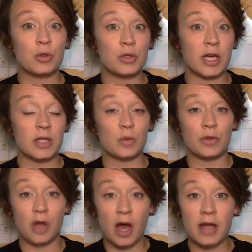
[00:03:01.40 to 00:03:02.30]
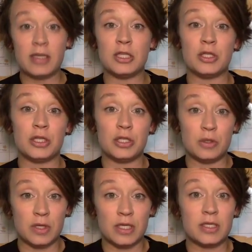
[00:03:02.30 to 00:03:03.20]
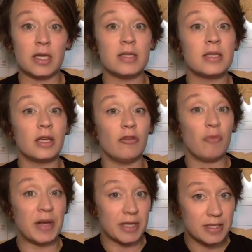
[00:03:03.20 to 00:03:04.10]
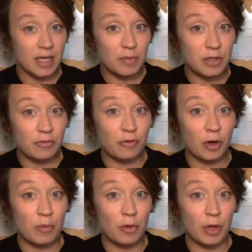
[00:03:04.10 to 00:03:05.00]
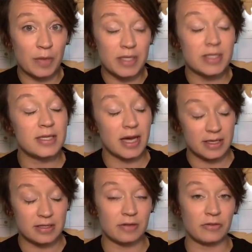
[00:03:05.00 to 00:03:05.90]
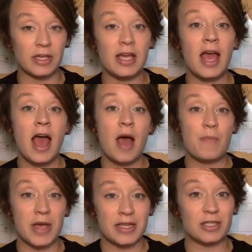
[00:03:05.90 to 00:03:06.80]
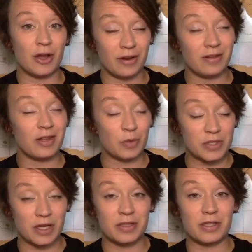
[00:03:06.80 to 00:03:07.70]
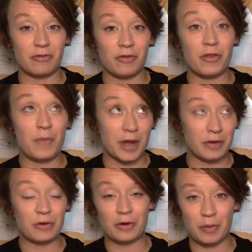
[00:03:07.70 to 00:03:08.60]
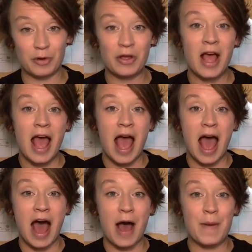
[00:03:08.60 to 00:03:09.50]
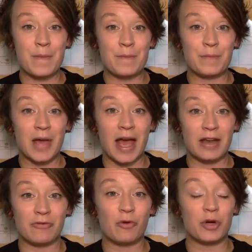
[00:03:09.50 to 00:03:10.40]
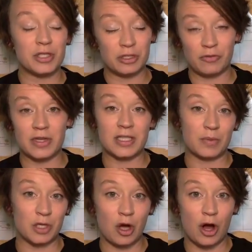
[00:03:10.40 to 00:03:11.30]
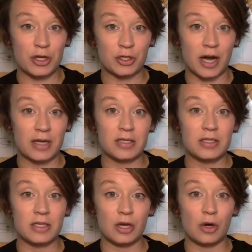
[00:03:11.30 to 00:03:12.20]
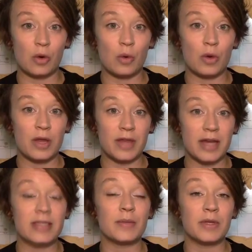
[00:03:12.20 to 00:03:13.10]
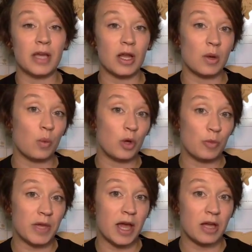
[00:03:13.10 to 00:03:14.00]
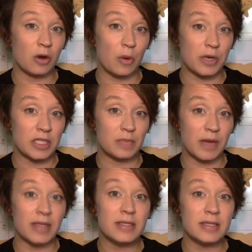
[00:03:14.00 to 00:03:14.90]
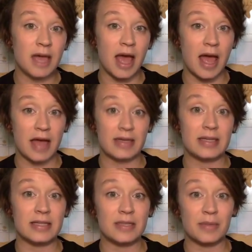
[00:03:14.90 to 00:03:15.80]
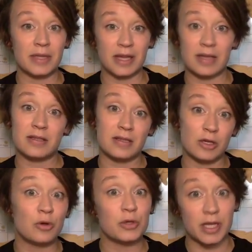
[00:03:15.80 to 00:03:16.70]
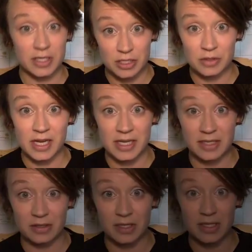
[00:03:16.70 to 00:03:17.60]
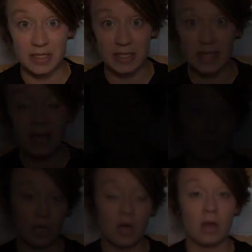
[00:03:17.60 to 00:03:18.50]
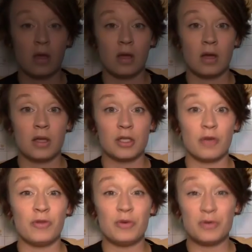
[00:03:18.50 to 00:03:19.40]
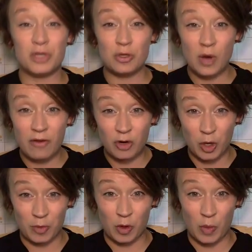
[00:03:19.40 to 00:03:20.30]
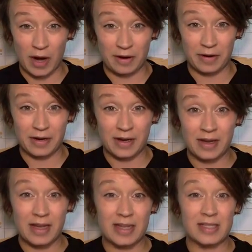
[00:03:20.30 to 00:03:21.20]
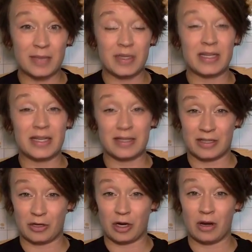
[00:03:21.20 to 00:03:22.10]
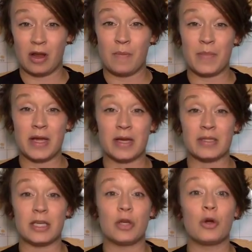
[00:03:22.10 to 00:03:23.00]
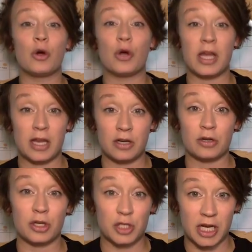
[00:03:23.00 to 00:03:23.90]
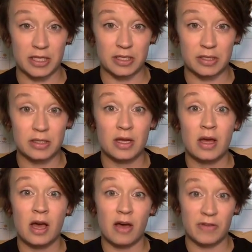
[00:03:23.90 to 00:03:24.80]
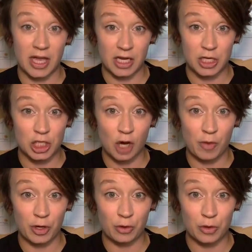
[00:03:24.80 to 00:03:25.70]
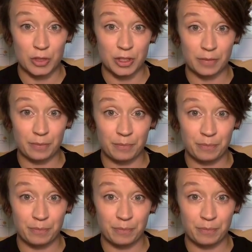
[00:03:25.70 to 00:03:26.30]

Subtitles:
cruise lines will not need you to do this until you've been accepted for employment tentatively based on the results of the medical and criminal. And of course, you've accepted contract. So that is something that will be at your own expense, and it is something that the cruise lines do take seriously. So if you do have a criminal record, it's something to consider because it could hinder your chances of getting a job on a cruise ship.